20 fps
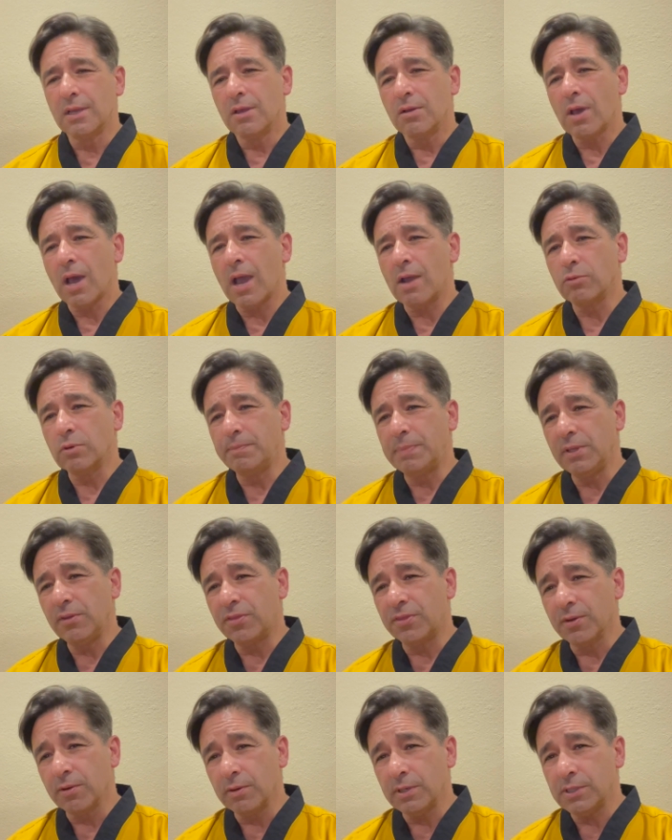I would be
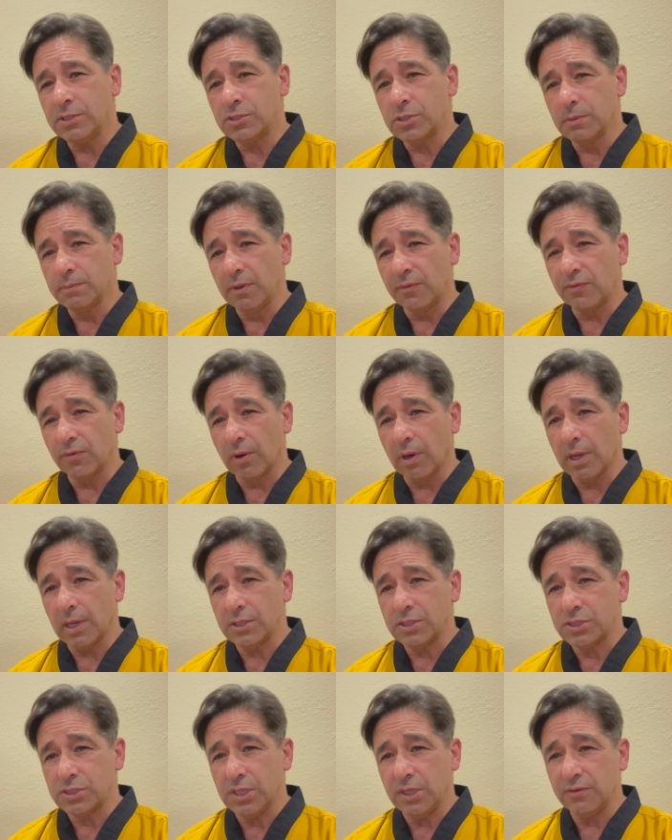32 before I
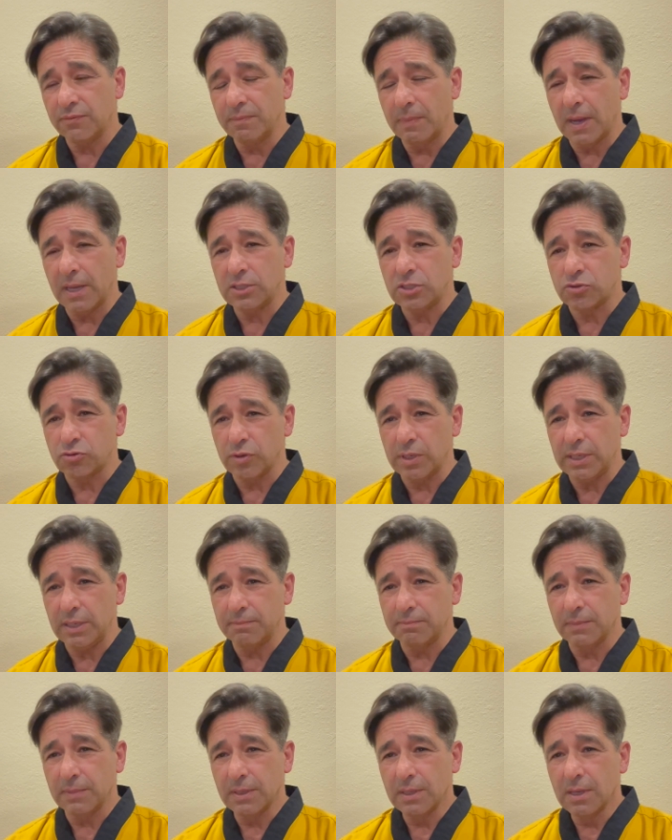achieved my
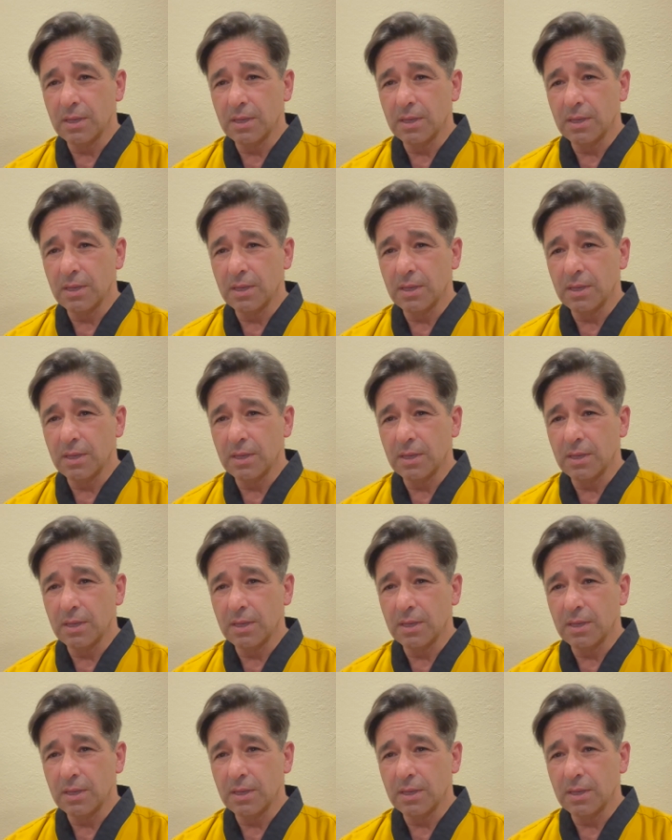dream.